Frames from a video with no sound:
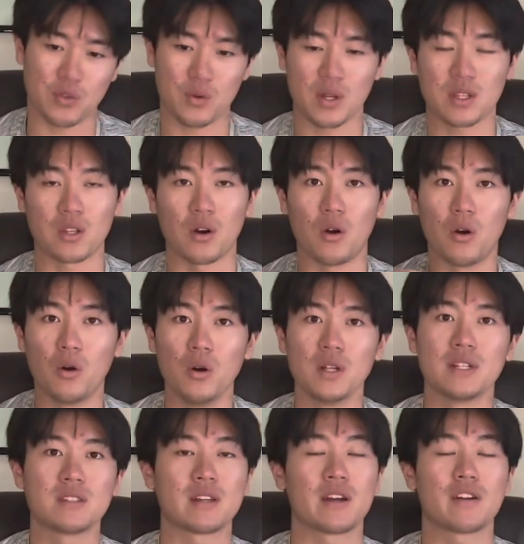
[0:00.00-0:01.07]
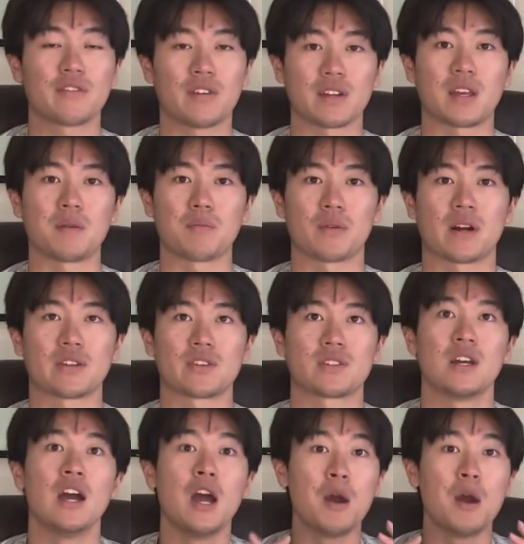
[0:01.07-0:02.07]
throughout the whole entire fucking project.